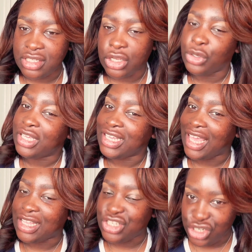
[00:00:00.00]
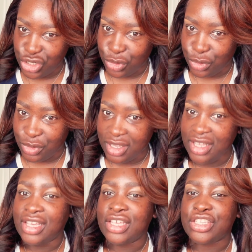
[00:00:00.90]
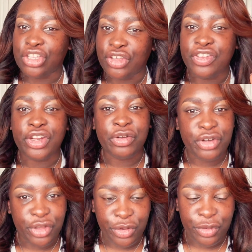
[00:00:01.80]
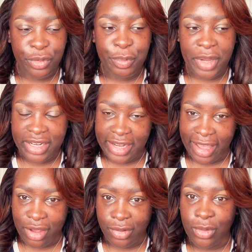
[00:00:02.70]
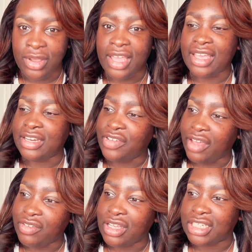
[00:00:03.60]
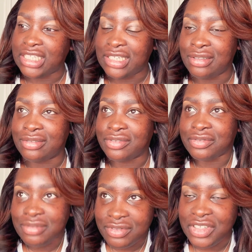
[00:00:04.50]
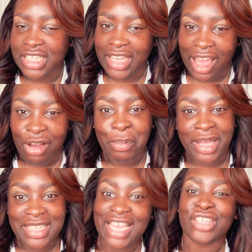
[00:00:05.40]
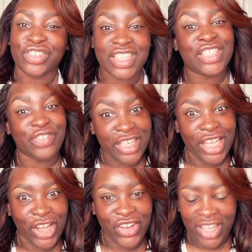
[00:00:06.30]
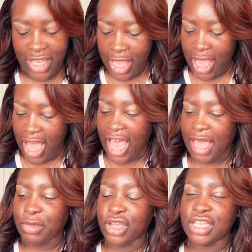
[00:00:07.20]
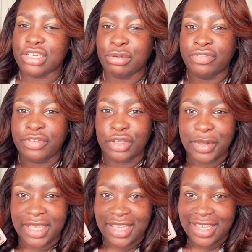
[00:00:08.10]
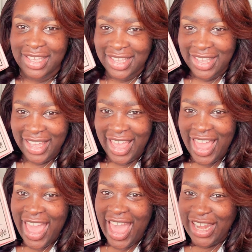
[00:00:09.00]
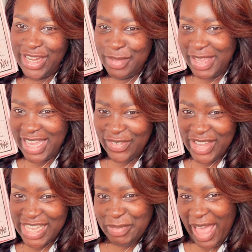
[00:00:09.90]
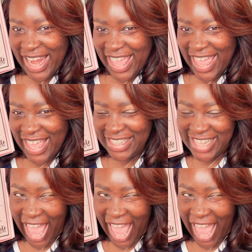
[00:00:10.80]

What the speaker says: so I only could get 2. So if you don't know by now, and if you haven't actually figured it out by the title of this video, I'm going to be reviewing a new P.Louise palette.